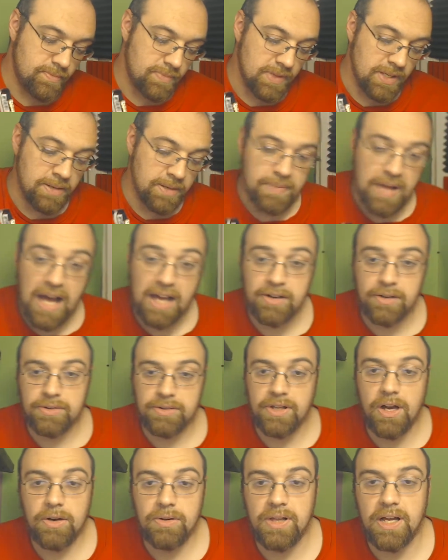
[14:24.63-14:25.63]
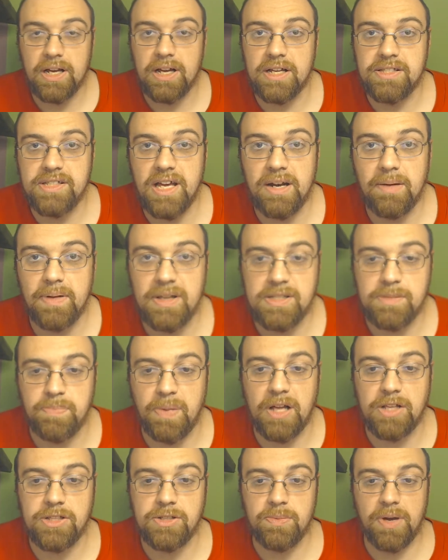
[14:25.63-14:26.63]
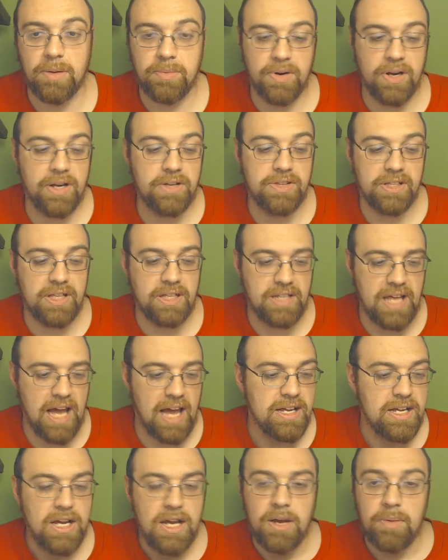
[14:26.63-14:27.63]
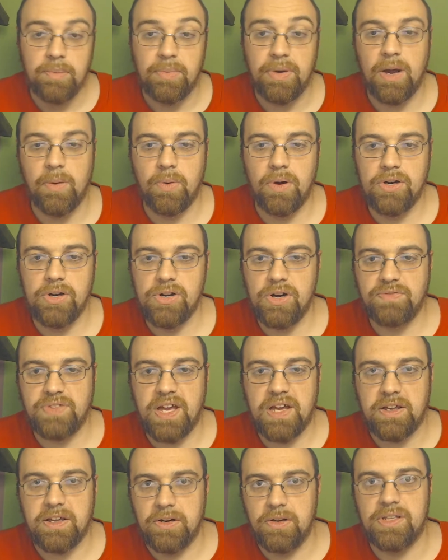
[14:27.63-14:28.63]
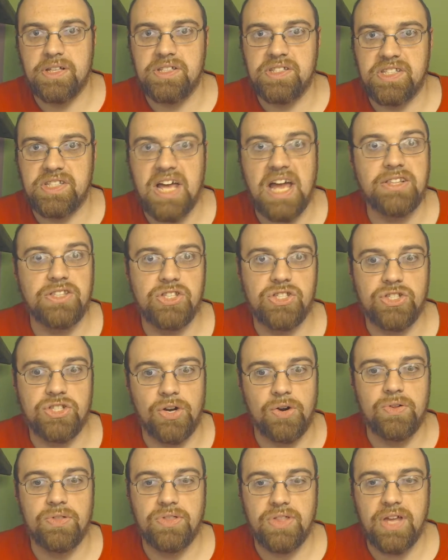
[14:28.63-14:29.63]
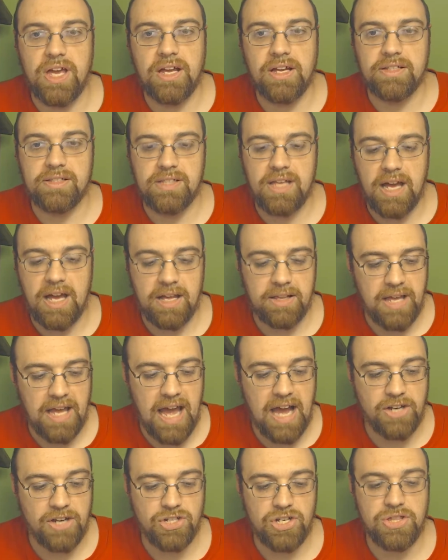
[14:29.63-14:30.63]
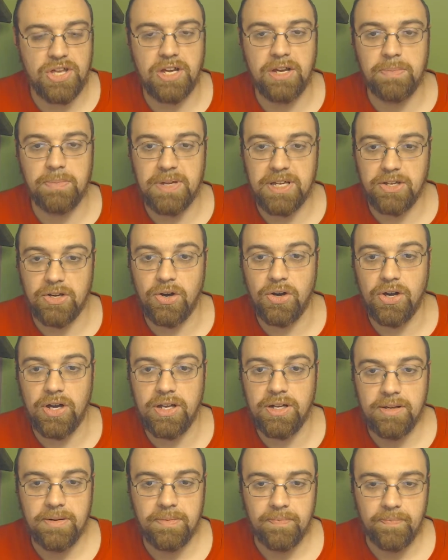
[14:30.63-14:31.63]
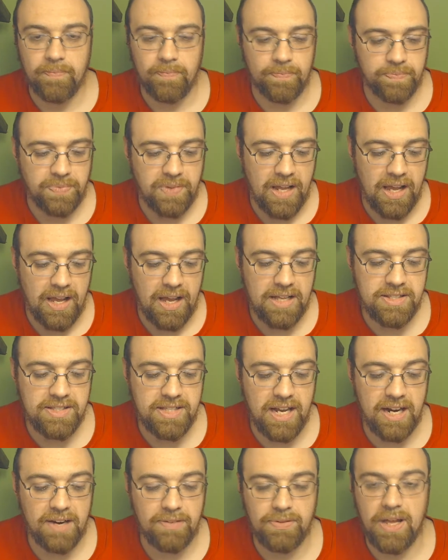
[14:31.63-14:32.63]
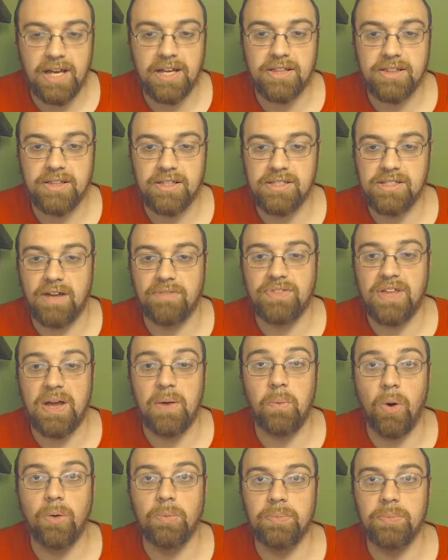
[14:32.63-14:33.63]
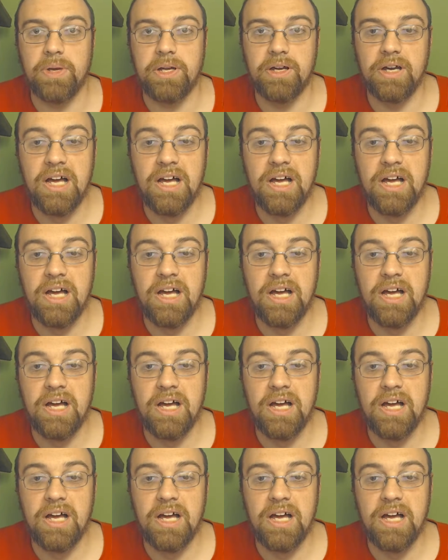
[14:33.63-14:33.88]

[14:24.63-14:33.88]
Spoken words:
don't know, like I said, I'm not sponsored by them or anything like that, but I wonder if they can only send certain things that they actually think will be good, instead of, like, the stuff that won't be good.